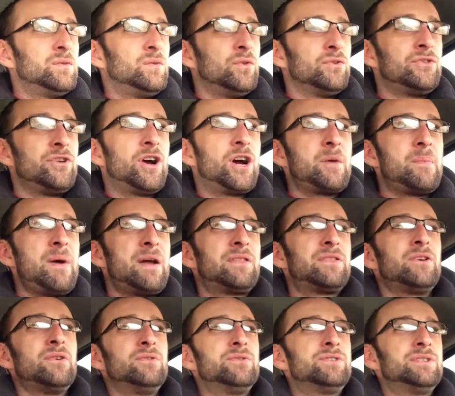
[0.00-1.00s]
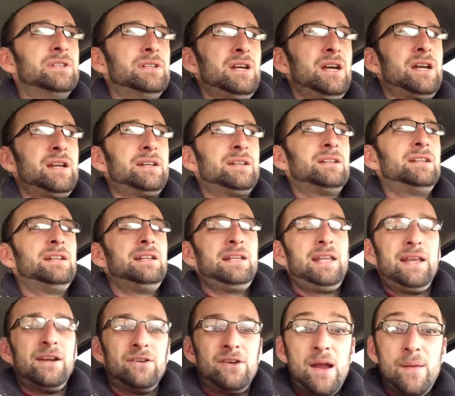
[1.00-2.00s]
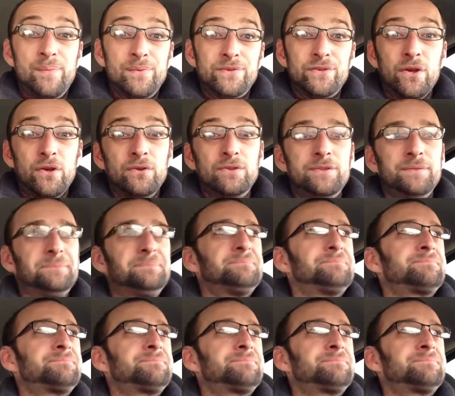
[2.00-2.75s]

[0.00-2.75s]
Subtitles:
We'll talk about those in later episodes.